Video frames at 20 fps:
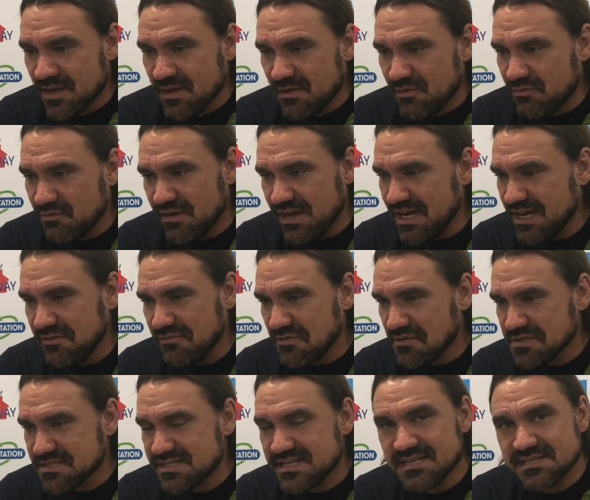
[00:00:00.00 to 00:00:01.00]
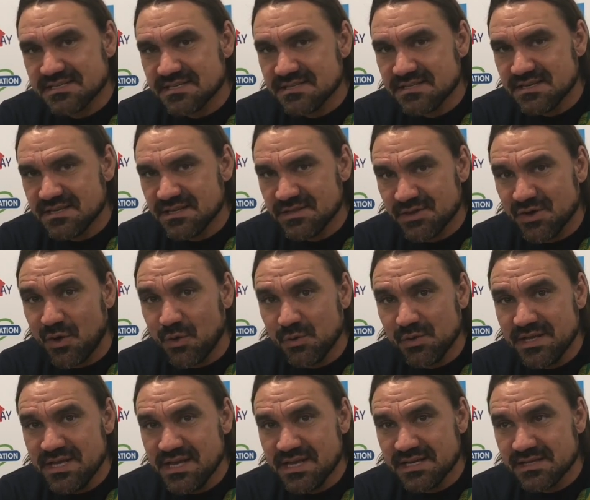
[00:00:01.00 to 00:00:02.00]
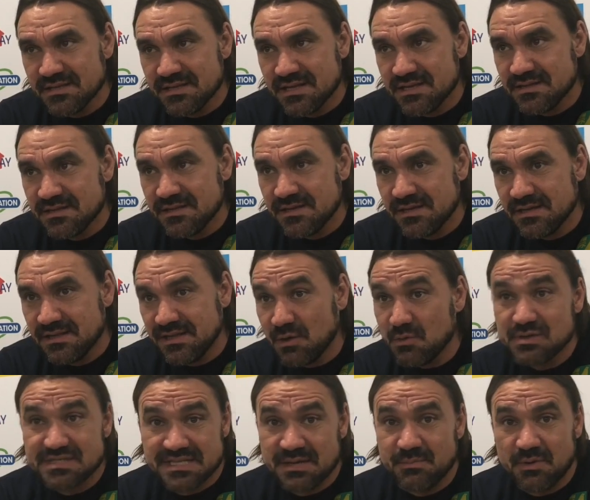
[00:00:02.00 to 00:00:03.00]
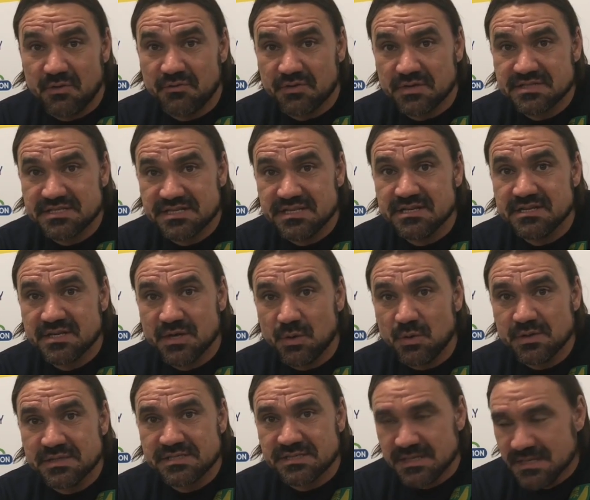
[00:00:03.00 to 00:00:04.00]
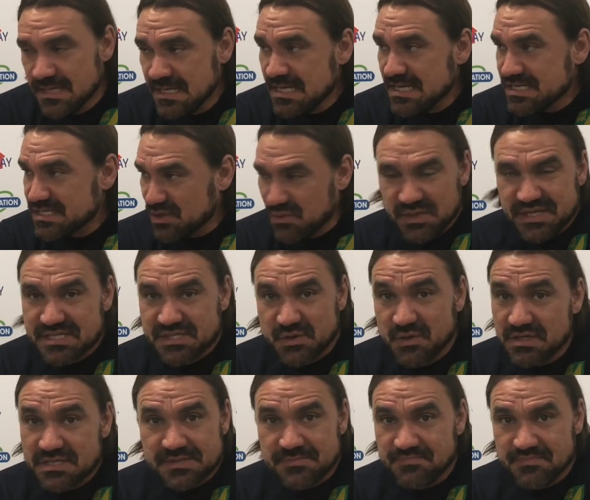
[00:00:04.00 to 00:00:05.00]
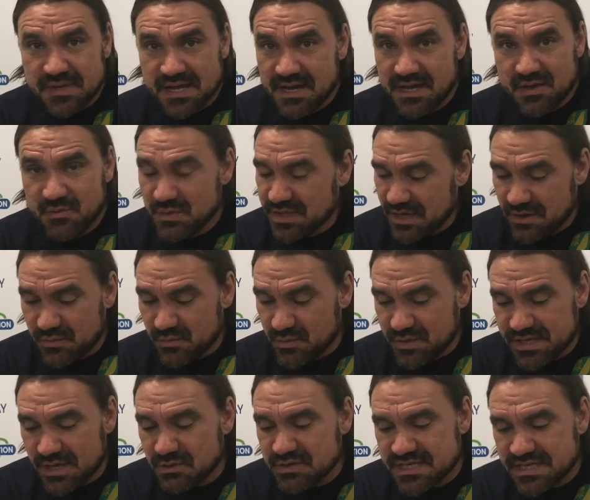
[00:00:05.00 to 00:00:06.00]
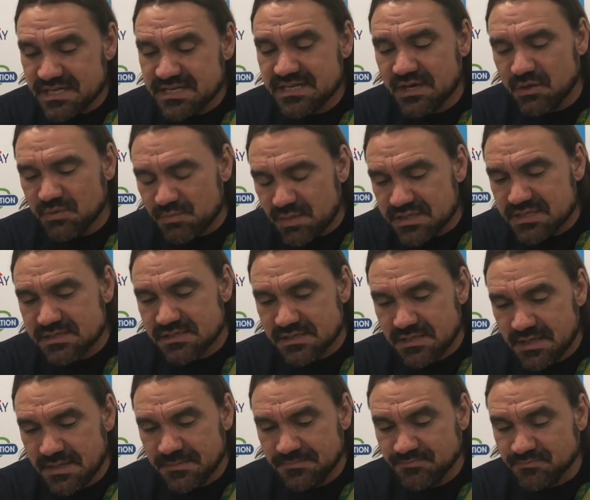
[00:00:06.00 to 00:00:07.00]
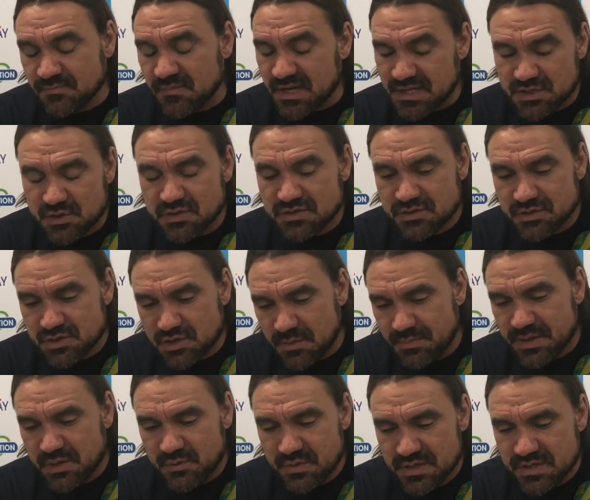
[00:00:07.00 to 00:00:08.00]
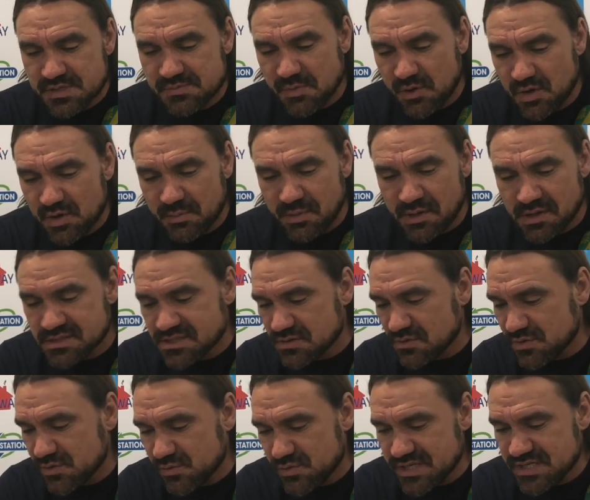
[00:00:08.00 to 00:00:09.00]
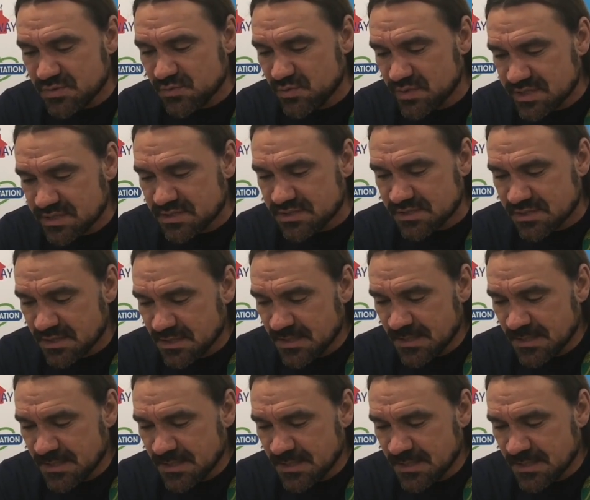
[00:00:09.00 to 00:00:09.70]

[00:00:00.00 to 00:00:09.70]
5 or 6 in the whole league and in the lowest number of conceded goals, so it's good without any doubt. But it's also a topic we spoke about, so the recent wins.